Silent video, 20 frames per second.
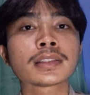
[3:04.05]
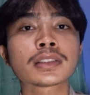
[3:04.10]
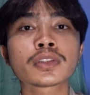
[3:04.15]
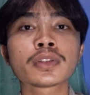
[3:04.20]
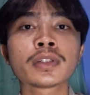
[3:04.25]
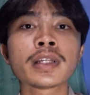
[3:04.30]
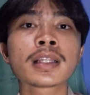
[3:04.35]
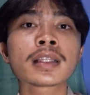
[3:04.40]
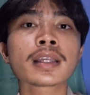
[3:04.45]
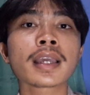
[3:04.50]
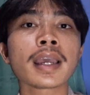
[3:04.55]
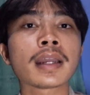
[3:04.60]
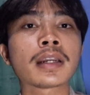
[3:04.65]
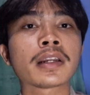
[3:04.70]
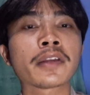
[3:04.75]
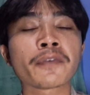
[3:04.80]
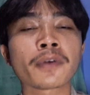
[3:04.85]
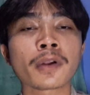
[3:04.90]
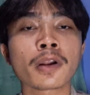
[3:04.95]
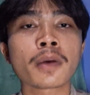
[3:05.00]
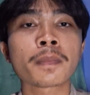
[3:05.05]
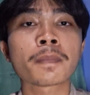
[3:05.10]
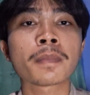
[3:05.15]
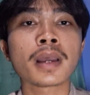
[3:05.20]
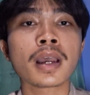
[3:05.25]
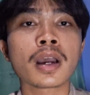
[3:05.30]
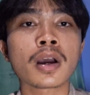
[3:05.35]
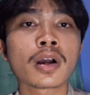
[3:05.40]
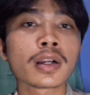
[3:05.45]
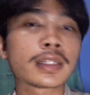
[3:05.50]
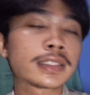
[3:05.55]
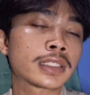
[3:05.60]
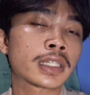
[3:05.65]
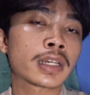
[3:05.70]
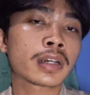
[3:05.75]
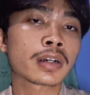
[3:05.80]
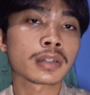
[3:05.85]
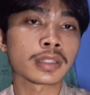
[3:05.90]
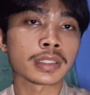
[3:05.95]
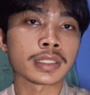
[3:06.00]
students can develop
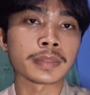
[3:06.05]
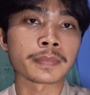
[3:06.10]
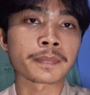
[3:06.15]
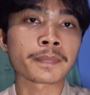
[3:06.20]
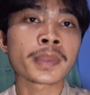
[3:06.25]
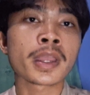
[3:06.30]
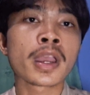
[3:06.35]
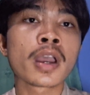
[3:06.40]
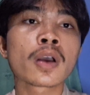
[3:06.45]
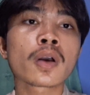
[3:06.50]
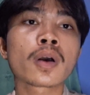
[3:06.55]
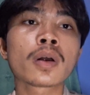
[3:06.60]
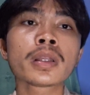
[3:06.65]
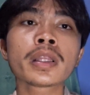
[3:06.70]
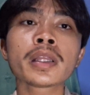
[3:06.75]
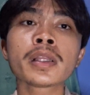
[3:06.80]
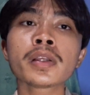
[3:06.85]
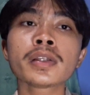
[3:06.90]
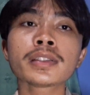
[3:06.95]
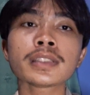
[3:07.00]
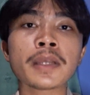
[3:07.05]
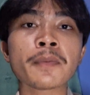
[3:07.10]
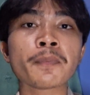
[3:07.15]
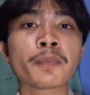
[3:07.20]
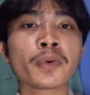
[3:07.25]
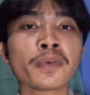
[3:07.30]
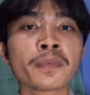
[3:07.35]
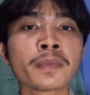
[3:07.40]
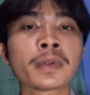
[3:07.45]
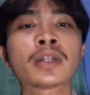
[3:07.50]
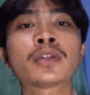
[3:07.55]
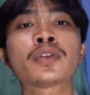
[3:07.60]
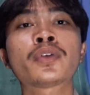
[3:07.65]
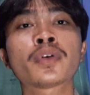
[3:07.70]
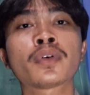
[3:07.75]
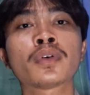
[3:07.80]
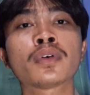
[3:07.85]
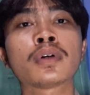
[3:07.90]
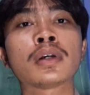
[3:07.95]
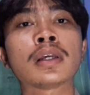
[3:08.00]
holistically. Continuous improvement
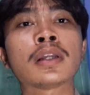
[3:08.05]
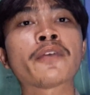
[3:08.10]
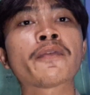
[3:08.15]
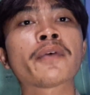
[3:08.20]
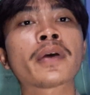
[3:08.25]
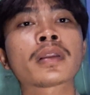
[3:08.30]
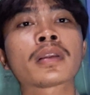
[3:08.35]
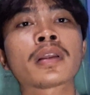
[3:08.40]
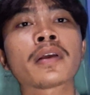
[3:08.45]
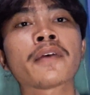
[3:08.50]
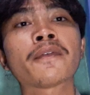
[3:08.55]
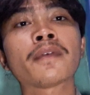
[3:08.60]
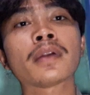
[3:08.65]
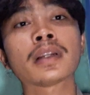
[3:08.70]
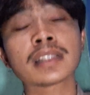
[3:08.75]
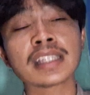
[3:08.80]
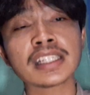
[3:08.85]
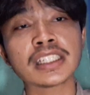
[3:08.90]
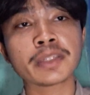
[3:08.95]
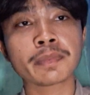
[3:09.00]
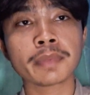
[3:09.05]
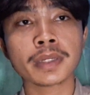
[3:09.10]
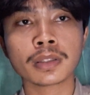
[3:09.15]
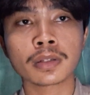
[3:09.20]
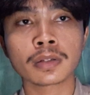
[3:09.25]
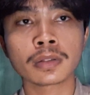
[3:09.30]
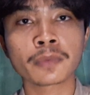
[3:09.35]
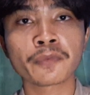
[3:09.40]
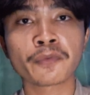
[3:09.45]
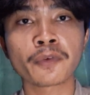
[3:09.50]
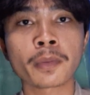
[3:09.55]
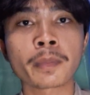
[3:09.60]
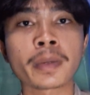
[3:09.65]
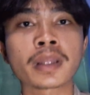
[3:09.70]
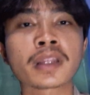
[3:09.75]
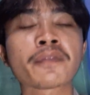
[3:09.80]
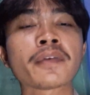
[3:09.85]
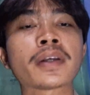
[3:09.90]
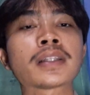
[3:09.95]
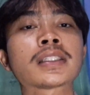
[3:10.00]
through innovative teaching method,
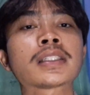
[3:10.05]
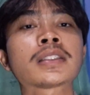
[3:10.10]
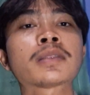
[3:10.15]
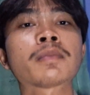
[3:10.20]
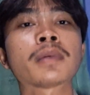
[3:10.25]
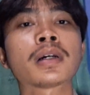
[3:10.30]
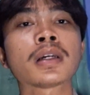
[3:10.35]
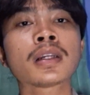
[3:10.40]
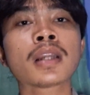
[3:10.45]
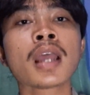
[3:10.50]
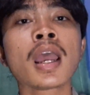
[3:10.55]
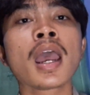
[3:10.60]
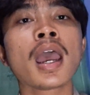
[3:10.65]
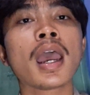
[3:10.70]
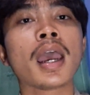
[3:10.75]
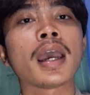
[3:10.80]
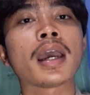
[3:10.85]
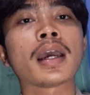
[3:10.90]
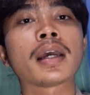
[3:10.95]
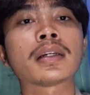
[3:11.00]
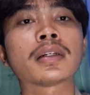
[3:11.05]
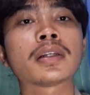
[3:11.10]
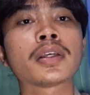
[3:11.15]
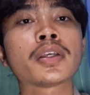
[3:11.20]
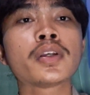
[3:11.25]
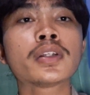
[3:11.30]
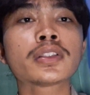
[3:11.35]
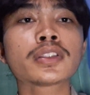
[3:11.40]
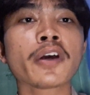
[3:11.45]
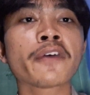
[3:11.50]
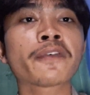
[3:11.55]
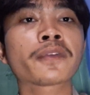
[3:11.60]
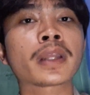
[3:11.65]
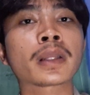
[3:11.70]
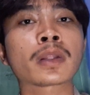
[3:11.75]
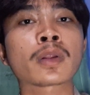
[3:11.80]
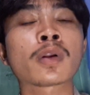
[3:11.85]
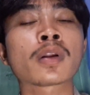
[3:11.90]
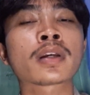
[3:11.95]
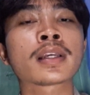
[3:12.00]
formative assessment, and the use of
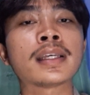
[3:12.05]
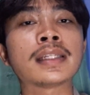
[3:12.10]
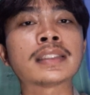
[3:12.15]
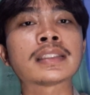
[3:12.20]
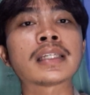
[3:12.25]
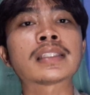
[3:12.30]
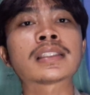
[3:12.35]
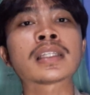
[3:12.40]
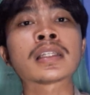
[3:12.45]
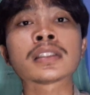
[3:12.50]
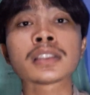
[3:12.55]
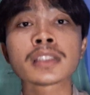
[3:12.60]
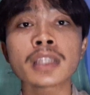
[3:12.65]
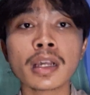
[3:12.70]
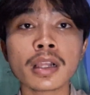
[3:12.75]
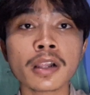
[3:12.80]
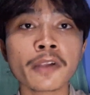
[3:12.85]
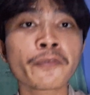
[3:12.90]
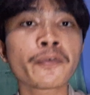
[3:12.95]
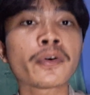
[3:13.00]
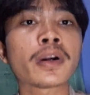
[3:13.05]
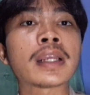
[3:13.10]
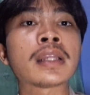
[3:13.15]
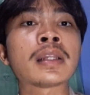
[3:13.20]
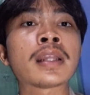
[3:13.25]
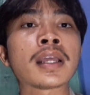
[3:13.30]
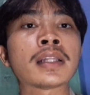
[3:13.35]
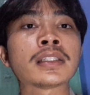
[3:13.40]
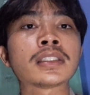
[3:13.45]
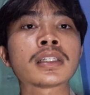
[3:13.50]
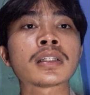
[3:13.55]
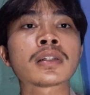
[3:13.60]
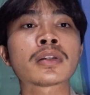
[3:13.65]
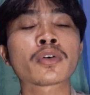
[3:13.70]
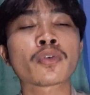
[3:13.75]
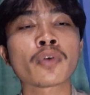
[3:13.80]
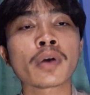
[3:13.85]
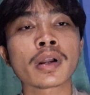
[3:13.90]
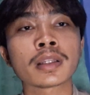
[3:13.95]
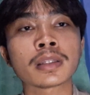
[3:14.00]
technology is essential for enhancing the
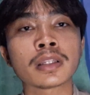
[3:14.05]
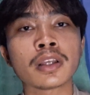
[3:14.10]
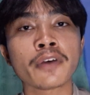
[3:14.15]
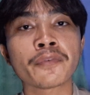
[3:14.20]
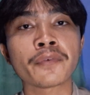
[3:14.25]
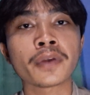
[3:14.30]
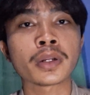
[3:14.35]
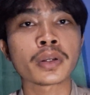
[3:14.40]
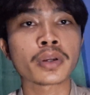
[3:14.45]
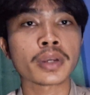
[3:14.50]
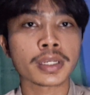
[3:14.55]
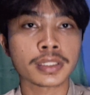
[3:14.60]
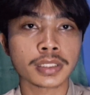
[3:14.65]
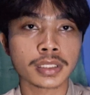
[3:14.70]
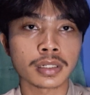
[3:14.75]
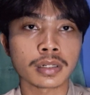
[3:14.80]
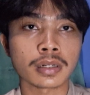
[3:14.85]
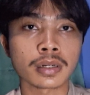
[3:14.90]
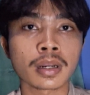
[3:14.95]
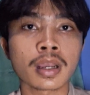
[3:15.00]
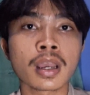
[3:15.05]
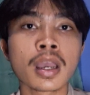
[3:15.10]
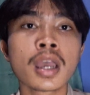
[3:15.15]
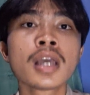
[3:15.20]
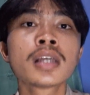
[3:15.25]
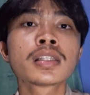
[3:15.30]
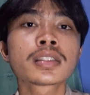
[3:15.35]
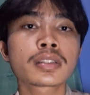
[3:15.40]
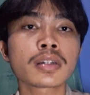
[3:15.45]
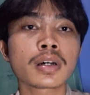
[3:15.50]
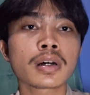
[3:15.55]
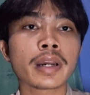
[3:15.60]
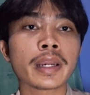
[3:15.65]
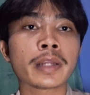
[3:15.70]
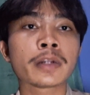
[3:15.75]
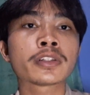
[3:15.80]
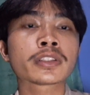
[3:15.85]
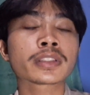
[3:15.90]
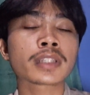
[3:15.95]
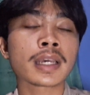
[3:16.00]
quality of education. So
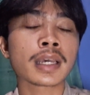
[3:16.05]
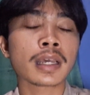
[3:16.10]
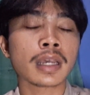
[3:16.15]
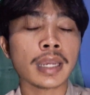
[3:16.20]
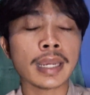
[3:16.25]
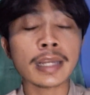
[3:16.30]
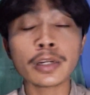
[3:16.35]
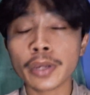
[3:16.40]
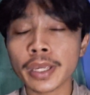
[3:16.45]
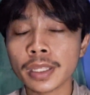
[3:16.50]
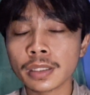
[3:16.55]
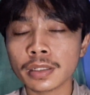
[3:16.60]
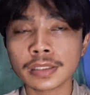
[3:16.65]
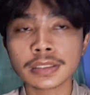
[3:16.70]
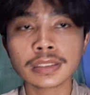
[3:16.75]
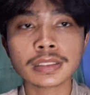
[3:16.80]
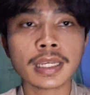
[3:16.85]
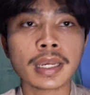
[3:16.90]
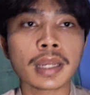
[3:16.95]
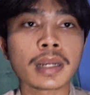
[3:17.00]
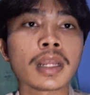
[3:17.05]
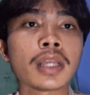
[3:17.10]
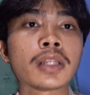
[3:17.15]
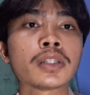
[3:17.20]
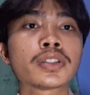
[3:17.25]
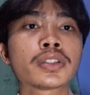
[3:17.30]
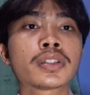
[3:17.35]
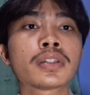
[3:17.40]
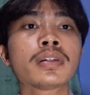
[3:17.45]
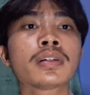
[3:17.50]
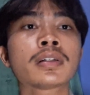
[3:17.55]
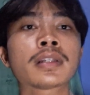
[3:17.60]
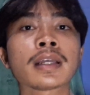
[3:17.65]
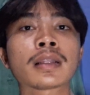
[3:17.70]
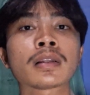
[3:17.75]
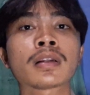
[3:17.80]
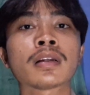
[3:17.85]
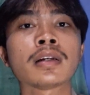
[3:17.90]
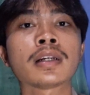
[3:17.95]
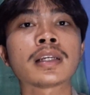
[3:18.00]
educators can ensure
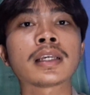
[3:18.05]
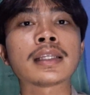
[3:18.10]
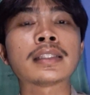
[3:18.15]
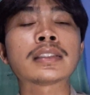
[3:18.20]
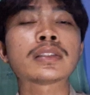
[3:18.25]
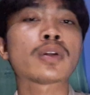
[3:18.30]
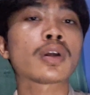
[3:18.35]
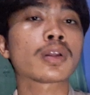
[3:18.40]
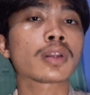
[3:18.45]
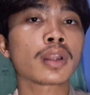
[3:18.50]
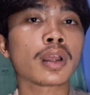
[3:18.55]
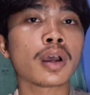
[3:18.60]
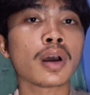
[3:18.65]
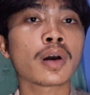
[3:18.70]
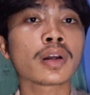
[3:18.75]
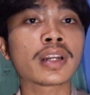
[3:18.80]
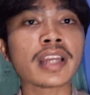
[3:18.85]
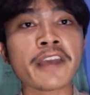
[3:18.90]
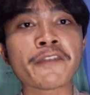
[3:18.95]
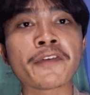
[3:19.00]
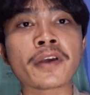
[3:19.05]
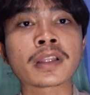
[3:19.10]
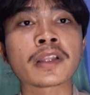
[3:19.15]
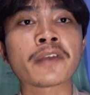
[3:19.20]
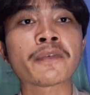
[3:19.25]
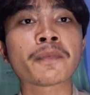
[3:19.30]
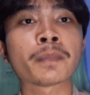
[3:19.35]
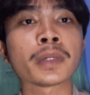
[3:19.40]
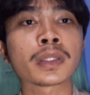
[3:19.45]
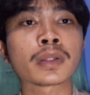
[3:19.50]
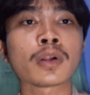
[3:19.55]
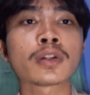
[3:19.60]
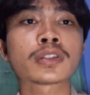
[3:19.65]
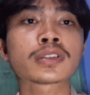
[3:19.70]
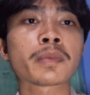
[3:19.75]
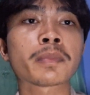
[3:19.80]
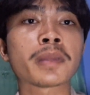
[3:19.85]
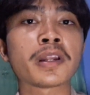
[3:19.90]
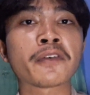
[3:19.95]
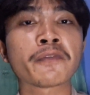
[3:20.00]
that learning is not only effective but
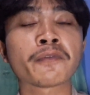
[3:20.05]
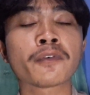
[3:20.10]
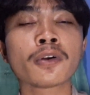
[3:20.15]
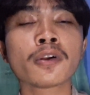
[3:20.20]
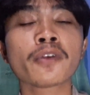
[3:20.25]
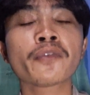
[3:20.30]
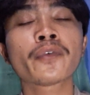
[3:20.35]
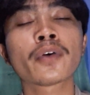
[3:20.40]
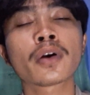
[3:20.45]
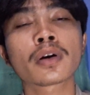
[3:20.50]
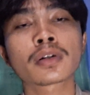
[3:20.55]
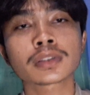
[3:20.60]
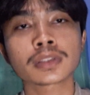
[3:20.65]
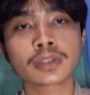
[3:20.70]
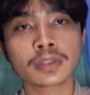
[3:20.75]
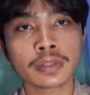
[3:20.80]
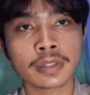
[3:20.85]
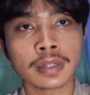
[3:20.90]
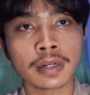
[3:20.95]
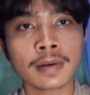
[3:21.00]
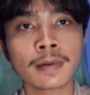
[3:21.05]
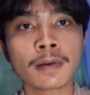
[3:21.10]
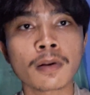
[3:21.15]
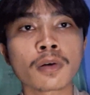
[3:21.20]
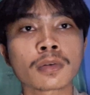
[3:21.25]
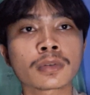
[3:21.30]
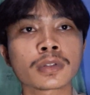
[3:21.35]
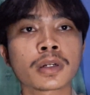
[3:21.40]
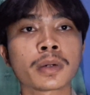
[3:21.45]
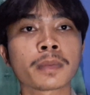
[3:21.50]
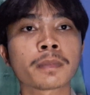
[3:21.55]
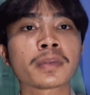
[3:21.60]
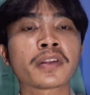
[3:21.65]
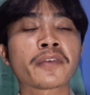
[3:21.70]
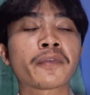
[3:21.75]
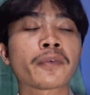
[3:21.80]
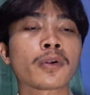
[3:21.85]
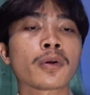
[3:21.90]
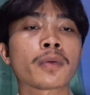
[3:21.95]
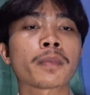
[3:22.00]
also meaningful for student long-term
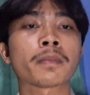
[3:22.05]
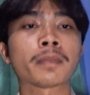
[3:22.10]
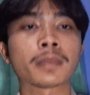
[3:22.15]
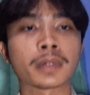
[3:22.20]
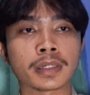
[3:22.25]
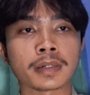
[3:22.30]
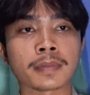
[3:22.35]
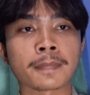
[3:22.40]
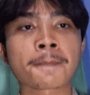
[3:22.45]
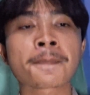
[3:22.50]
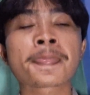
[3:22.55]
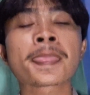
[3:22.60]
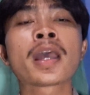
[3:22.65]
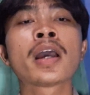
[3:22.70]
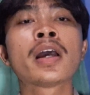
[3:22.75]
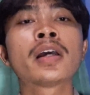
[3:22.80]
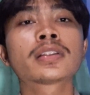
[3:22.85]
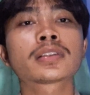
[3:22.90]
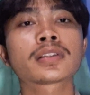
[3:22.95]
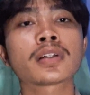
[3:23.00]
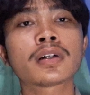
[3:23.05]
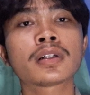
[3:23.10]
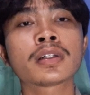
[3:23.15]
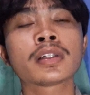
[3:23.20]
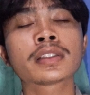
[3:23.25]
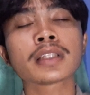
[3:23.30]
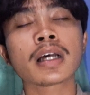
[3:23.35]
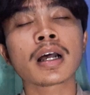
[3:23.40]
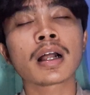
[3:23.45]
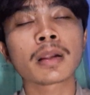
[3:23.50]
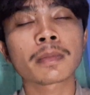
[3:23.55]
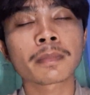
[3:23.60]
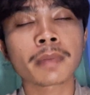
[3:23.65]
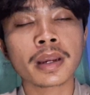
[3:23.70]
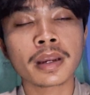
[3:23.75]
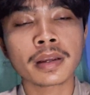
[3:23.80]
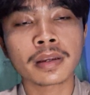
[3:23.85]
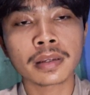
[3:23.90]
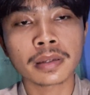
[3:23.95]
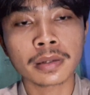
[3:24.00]
development. So that's all
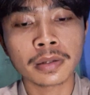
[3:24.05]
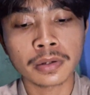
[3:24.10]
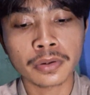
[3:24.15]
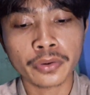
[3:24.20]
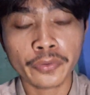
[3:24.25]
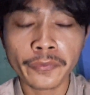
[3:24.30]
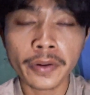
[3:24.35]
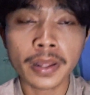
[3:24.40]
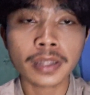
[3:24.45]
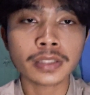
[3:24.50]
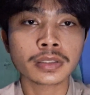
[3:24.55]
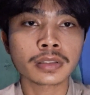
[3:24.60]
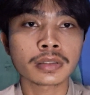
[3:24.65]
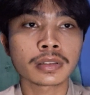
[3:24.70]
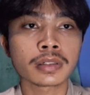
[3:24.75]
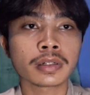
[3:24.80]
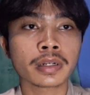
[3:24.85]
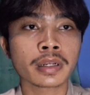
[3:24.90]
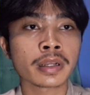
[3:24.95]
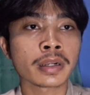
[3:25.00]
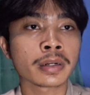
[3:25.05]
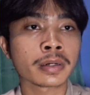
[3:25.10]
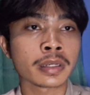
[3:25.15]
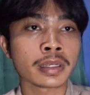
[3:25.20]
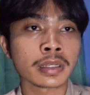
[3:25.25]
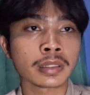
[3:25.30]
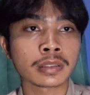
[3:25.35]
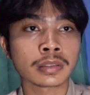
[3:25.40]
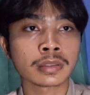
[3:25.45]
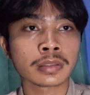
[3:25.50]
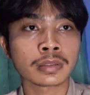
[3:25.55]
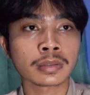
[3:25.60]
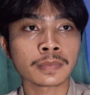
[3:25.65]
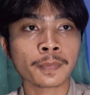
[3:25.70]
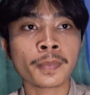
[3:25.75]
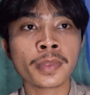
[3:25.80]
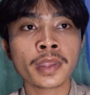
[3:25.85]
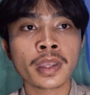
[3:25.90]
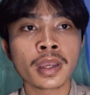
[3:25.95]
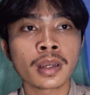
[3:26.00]
my reflection regarding
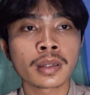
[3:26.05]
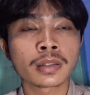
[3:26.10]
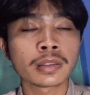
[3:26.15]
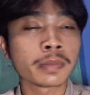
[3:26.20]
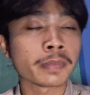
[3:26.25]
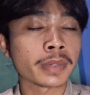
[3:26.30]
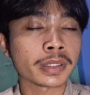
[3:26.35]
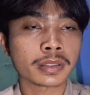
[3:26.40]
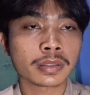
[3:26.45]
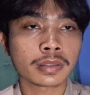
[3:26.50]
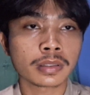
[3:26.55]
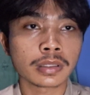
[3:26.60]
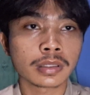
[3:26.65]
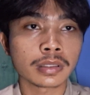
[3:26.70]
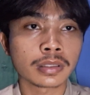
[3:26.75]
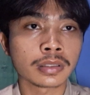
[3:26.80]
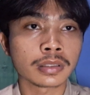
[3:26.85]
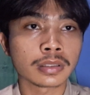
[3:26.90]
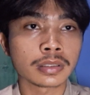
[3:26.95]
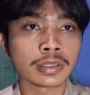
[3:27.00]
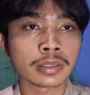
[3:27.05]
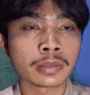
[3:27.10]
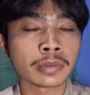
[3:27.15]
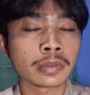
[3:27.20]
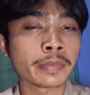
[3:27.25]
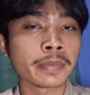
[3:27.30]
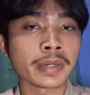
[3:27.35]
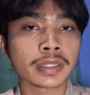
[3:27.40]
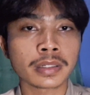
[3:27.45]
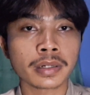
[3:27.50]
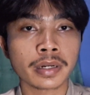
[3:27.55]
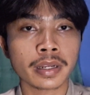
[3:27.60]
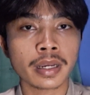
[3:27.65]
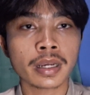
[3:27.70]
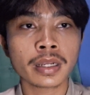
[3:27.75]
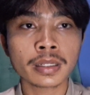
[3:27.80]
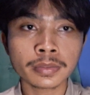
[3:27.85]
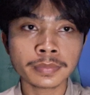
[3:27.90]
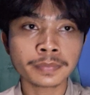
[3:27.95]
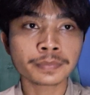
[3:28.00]
the
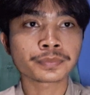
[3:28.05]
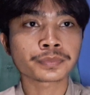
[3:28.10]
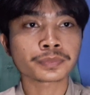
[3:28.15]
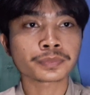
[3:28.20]
material.